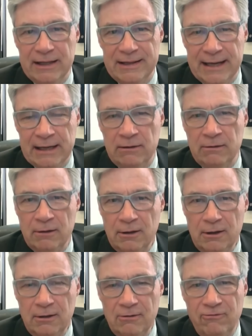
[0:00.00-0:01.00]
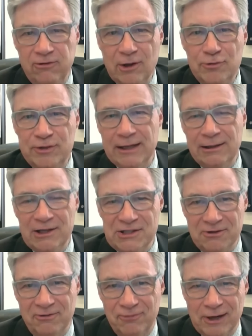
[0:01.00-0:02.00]
And then
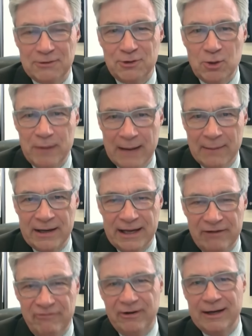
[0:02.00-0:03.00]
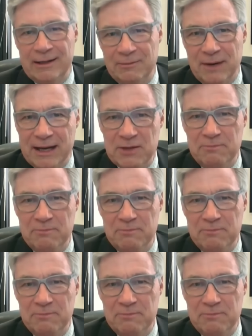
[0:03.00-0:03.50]
flotillas of front group amici funded by